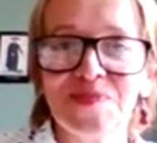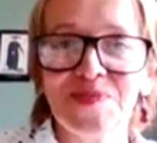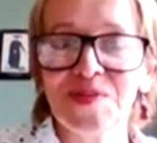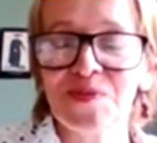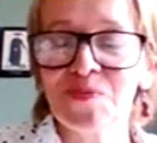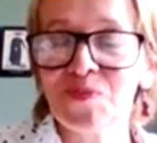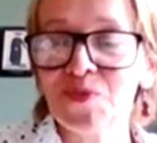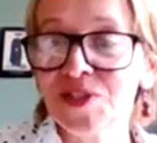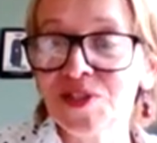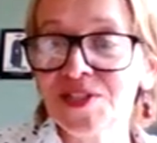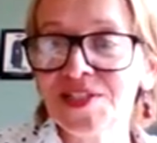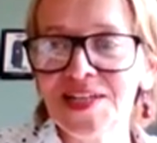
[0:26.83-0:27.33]

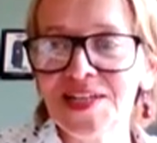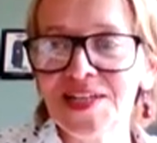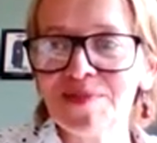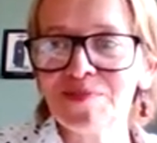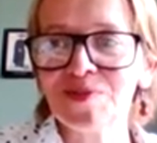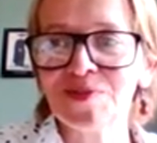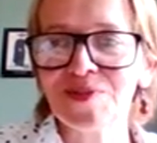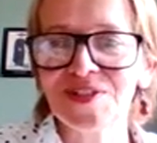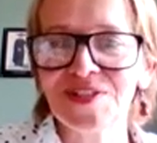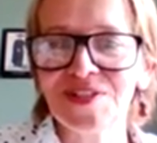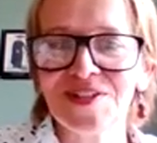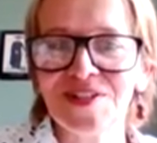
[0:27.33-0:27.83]
wasn't
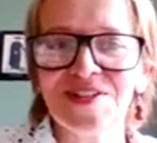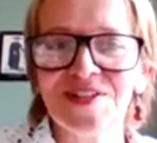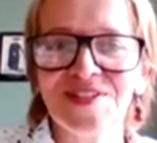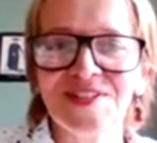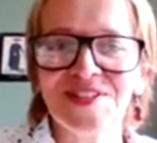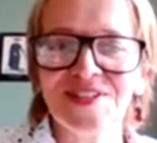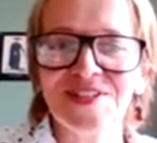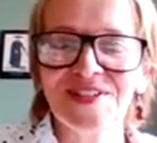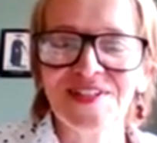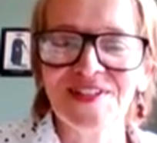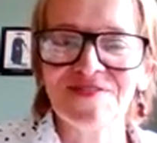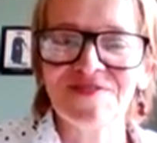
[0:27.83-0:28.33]
able
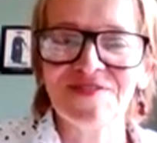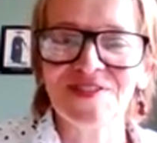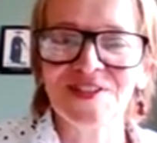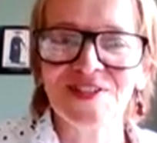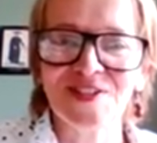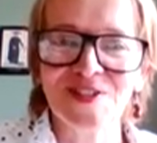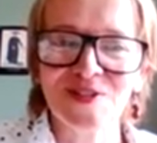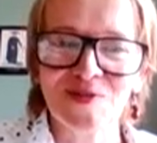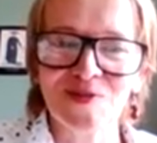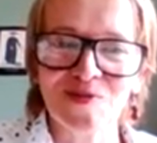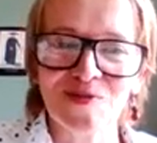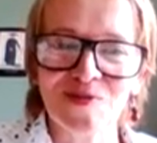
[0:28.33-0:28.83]
to give the
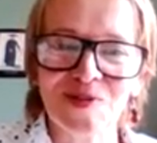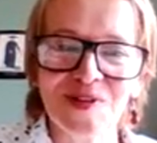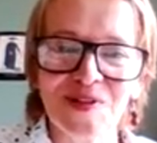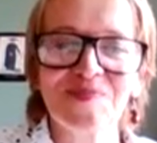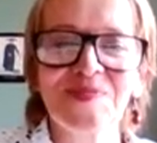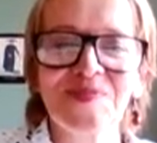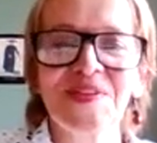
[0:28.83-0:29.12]
talk.